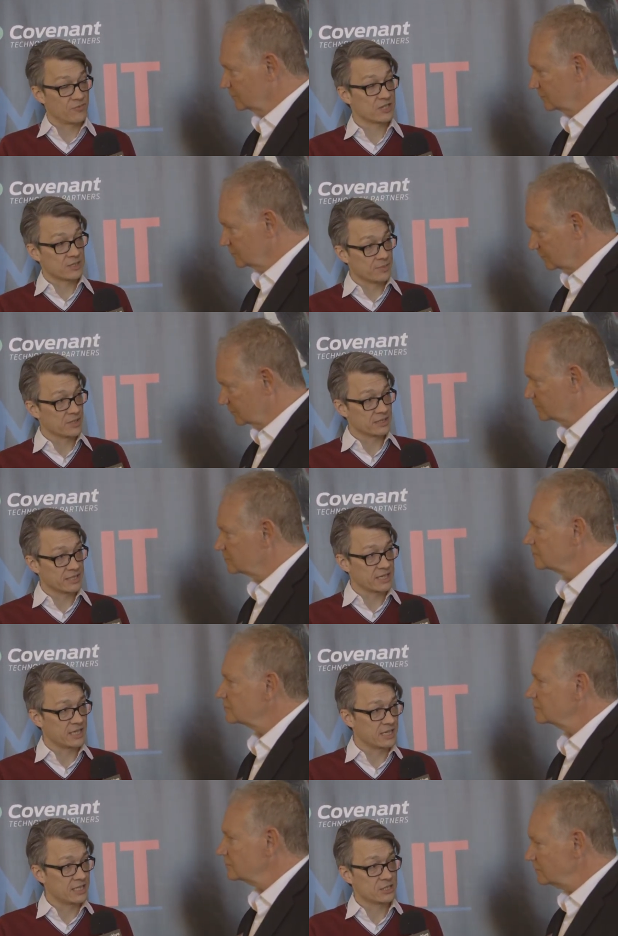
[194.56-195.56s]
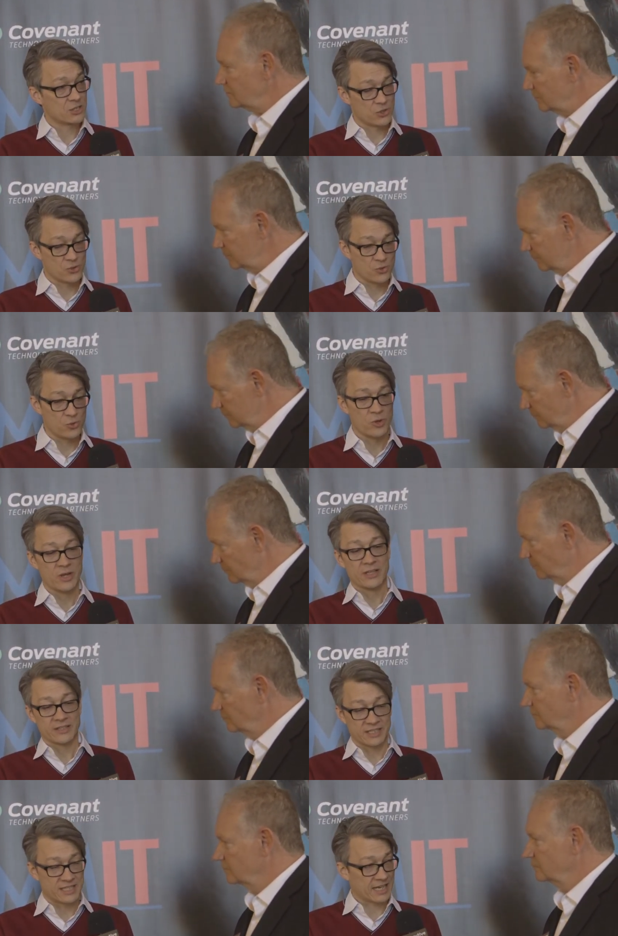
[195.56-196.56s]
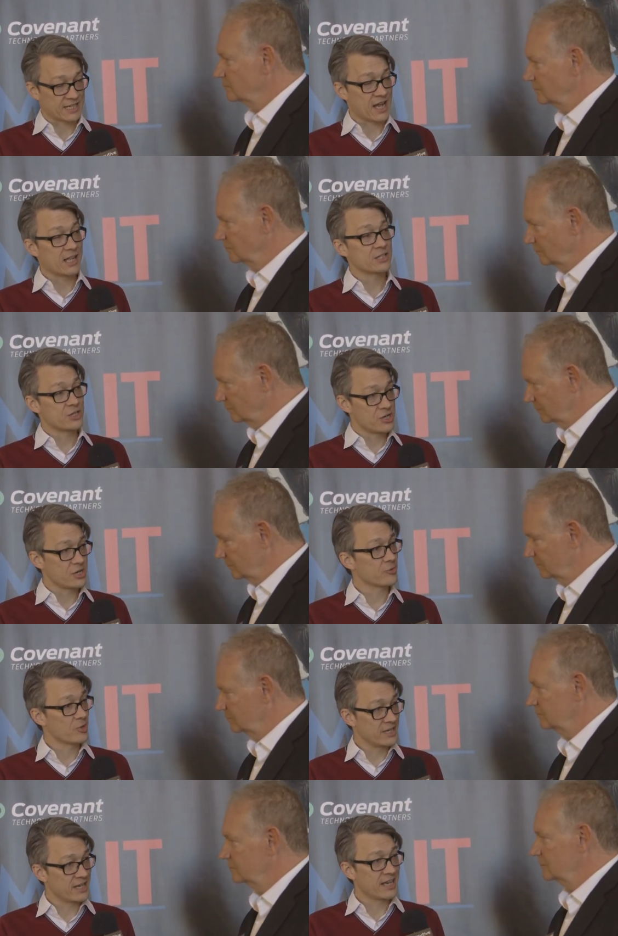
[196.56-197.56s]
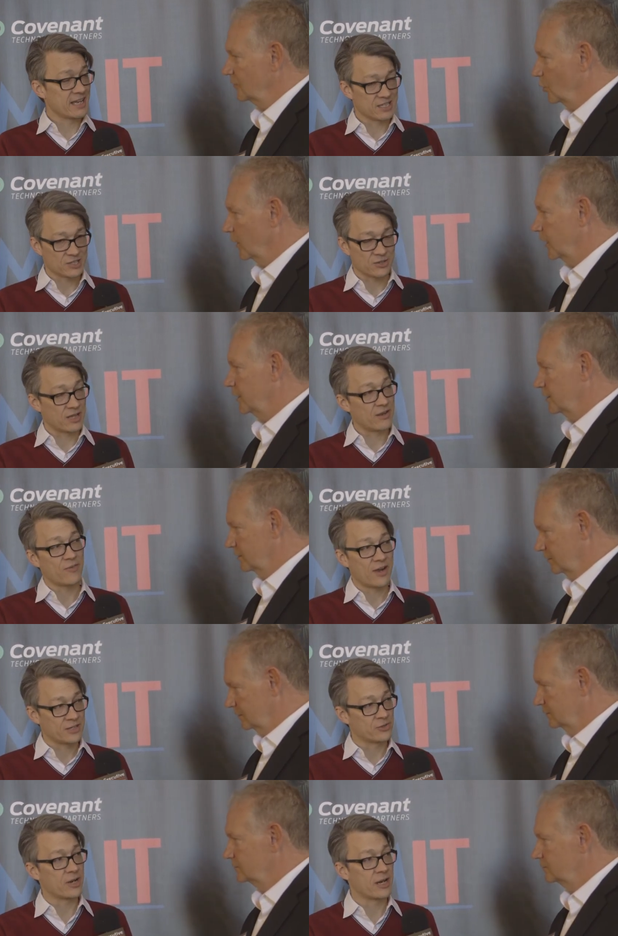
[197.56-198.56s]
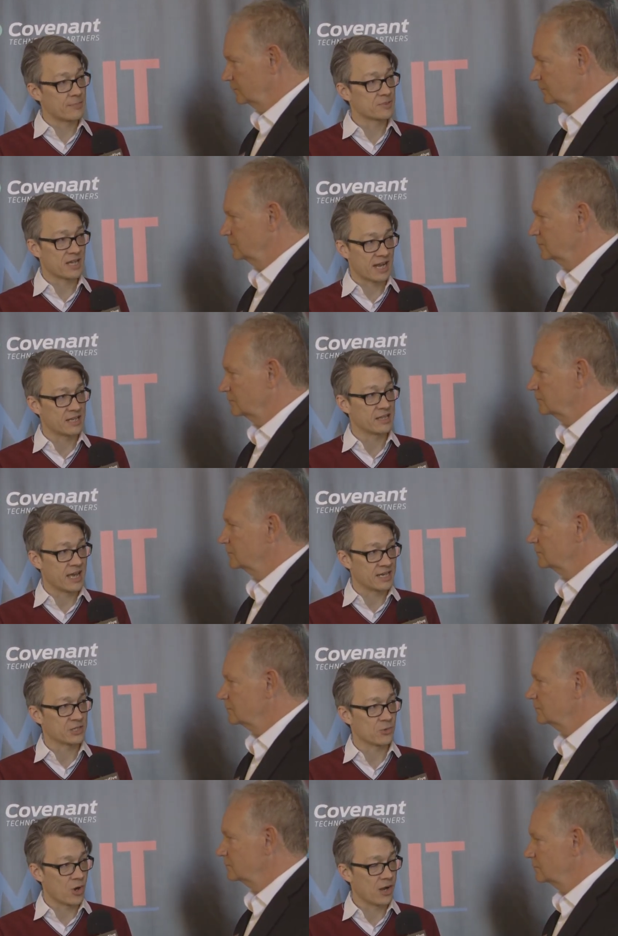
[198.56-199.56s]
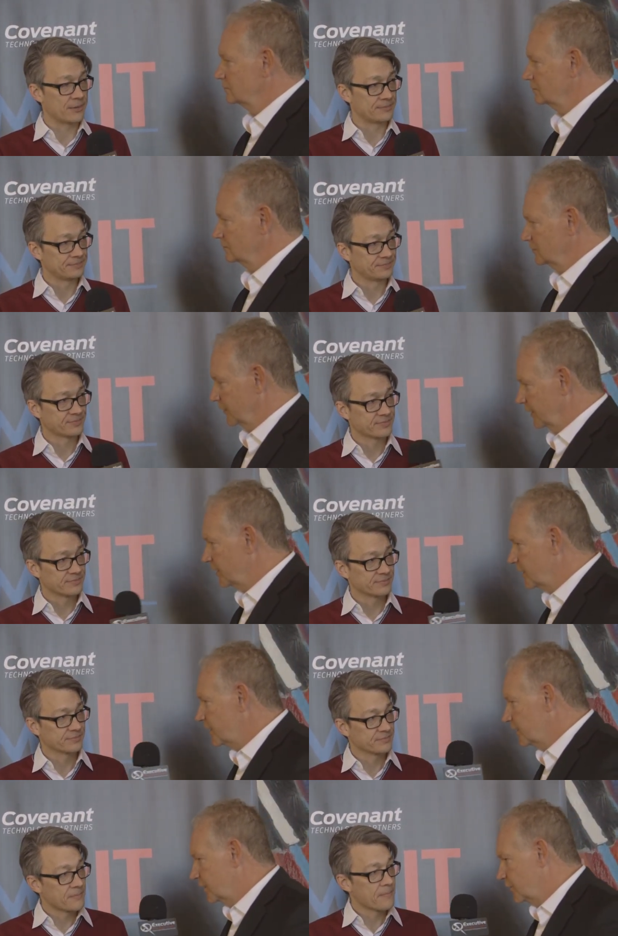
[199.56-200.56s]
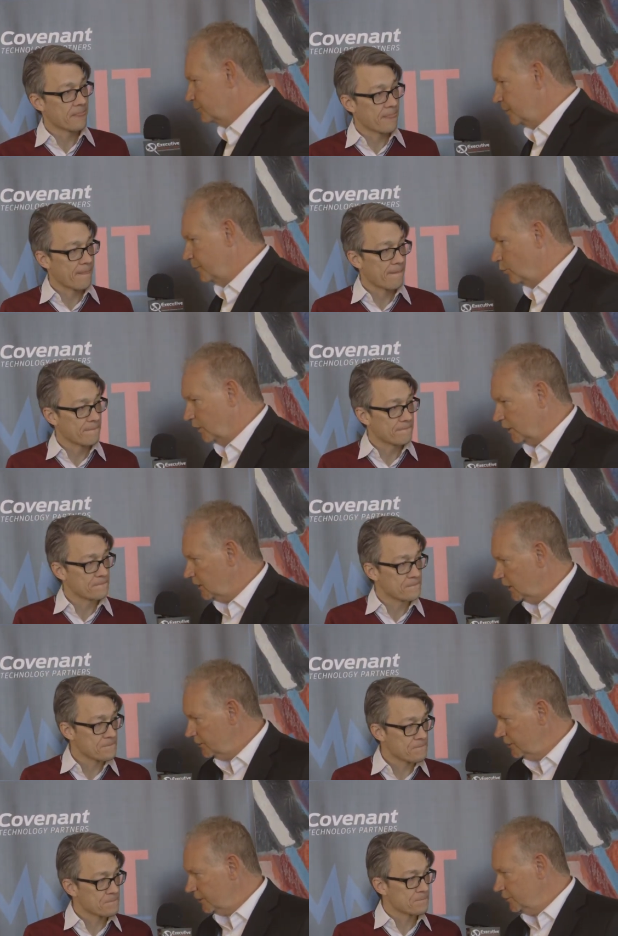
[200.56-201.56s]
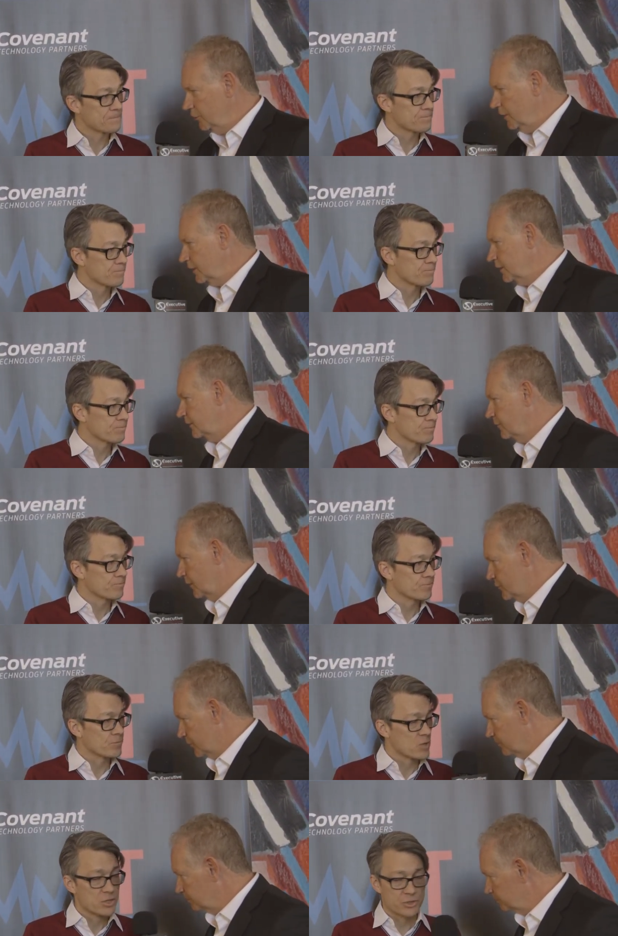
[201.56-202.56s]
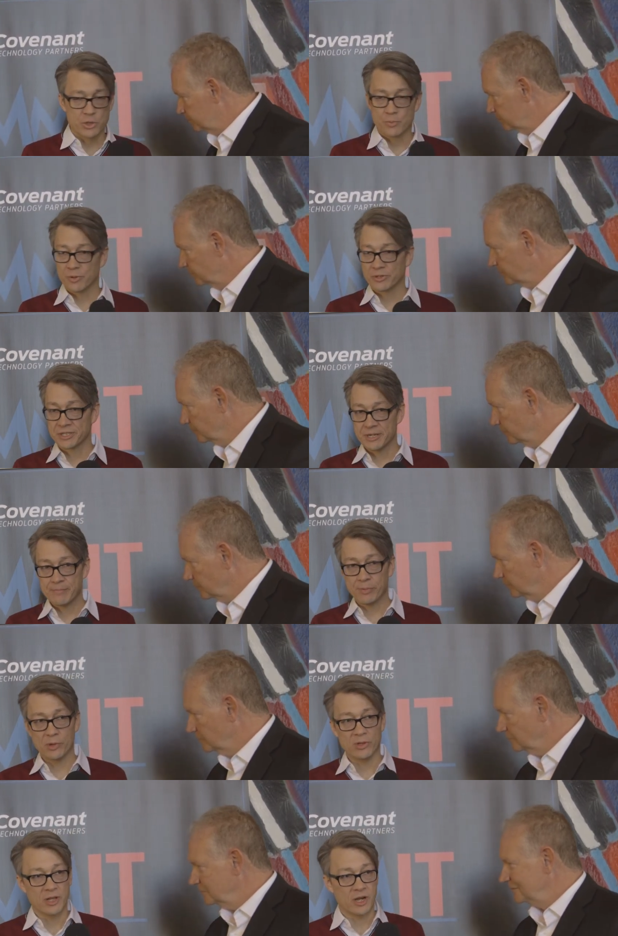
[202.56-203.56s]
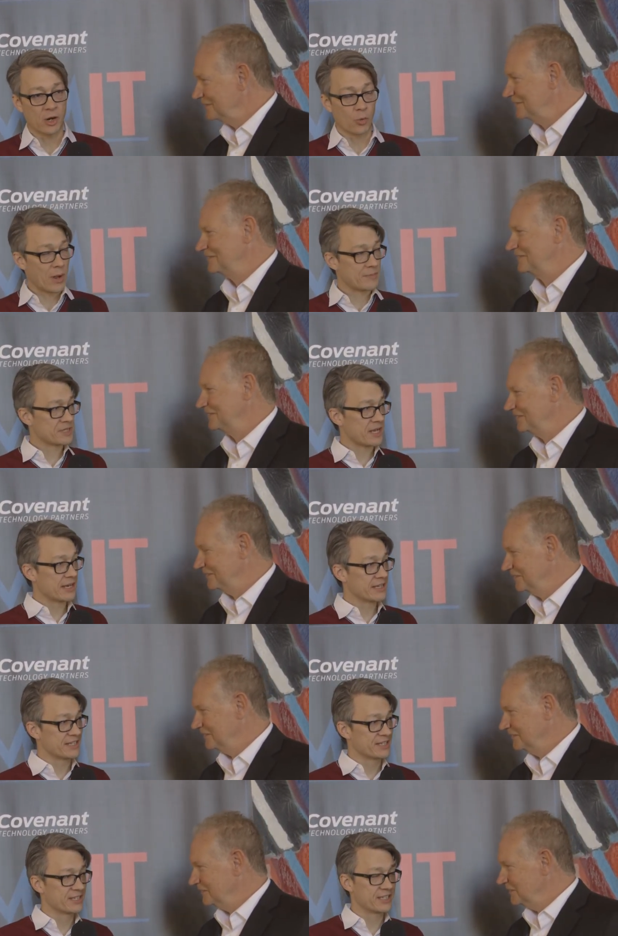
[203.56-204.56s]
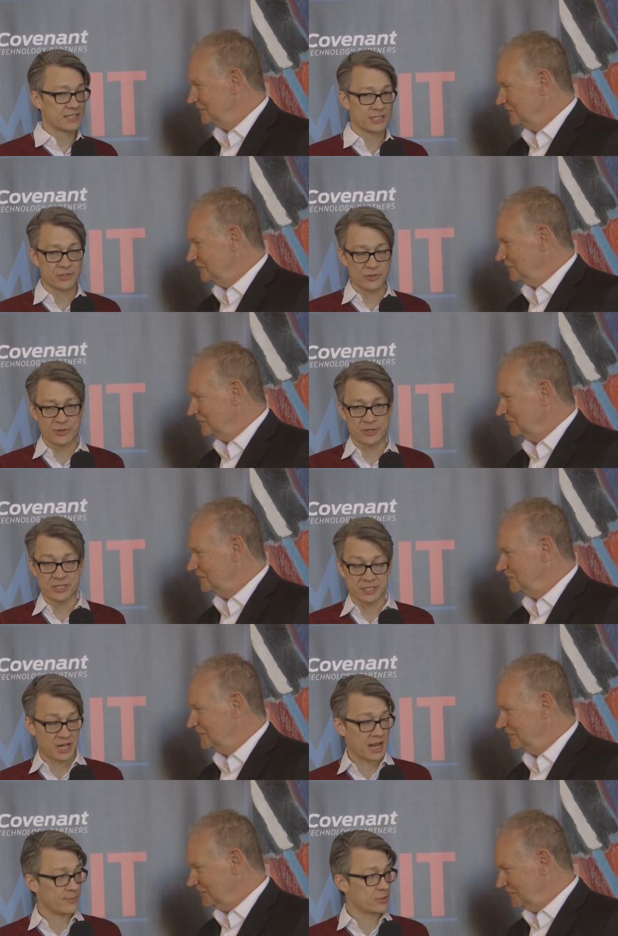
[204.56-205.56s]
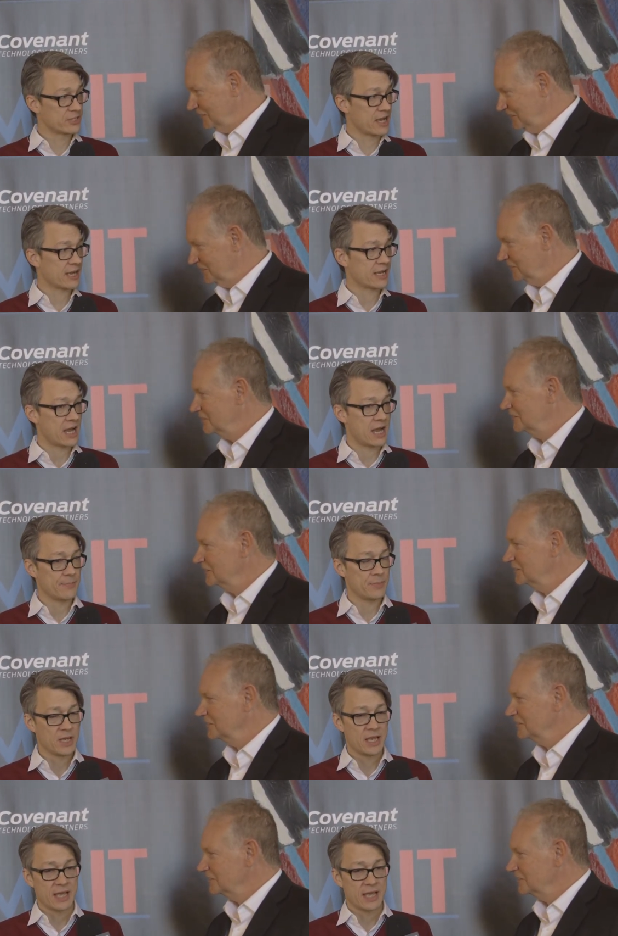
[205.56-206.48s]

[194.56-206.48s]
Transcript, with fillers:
Speaker 1: visibility into the technology arena, and so they find great upside in that as well.
Speaker 2: And if people want to contact you, how can they find you?
Speaker 1: Super simple. Our website is 630cyber.com,